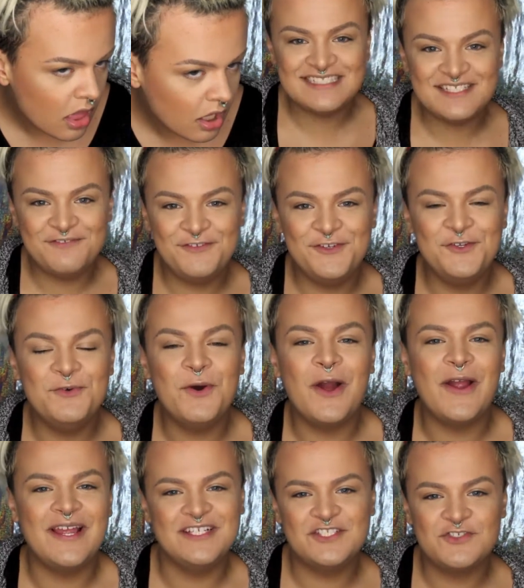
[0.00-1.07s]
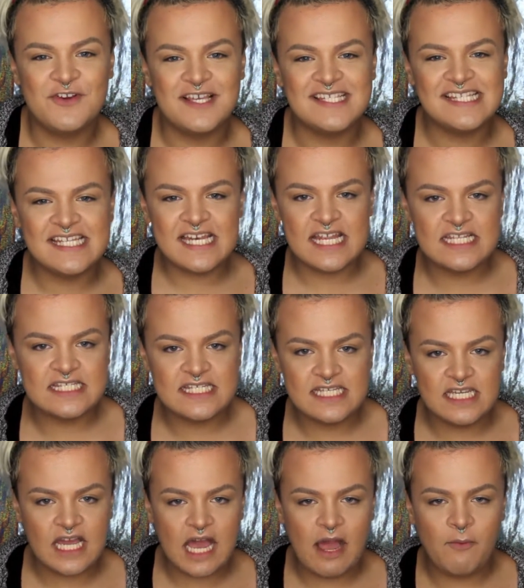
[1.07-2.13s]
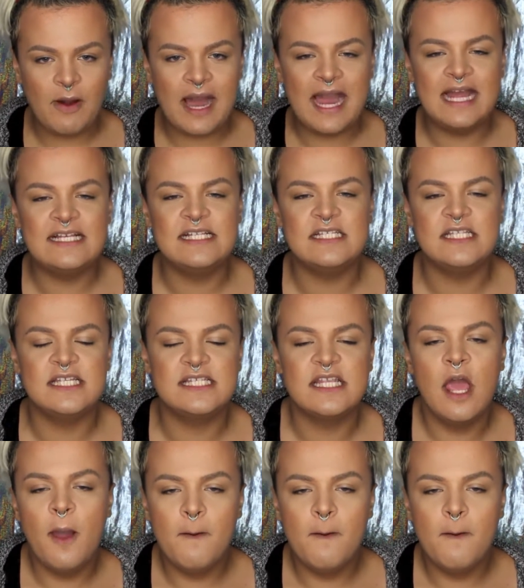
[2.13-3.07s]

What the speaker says: If you are interested in seeing how I did this